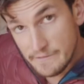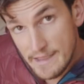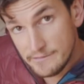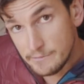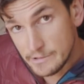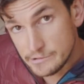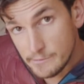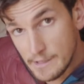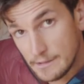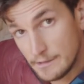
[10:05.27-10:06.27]
the van to make sure
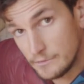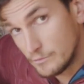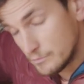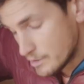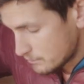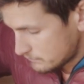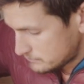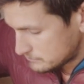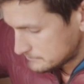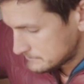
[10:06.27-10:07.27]
I'm not getting too low
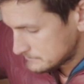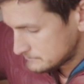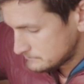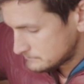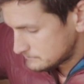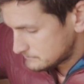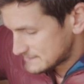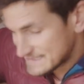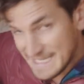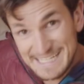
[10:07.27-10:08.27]
and
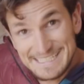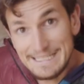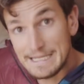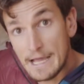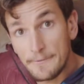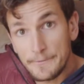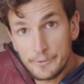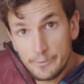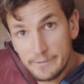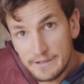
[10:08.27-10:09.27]
just kind of geek out a
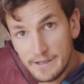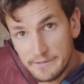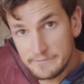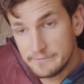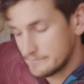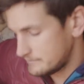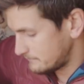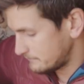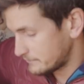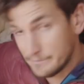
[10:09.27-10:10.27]
little bit on
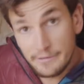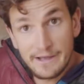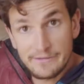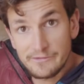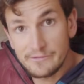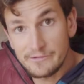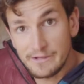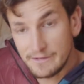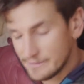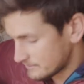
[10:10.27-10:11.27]
what appliances are
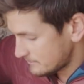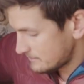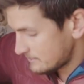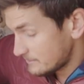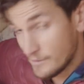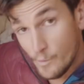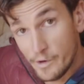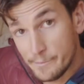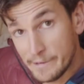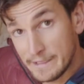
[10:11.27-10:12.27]
taking
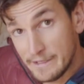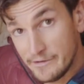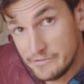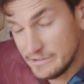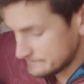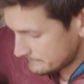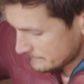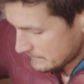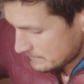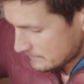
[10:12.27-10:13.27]
what amount of energy,
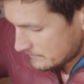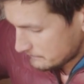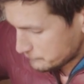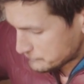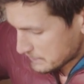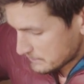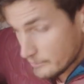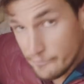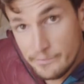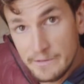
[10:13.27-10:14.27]
which uh,
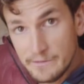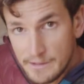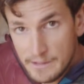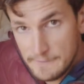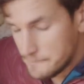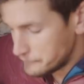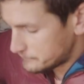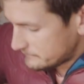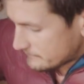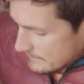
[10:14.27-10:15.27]
helps me in like any
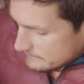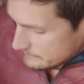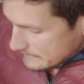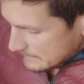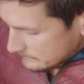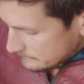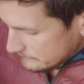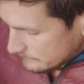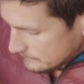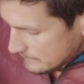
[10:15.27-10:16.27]
future designs of
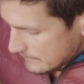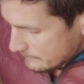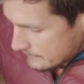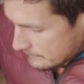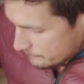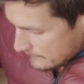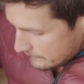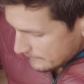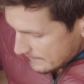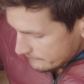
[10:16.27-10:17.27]
vans. And then
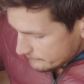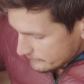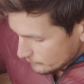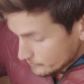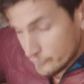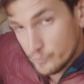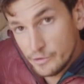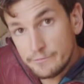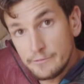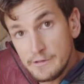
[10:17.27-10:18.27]
finally have a remote
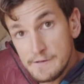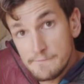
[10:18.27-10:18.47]
switch for the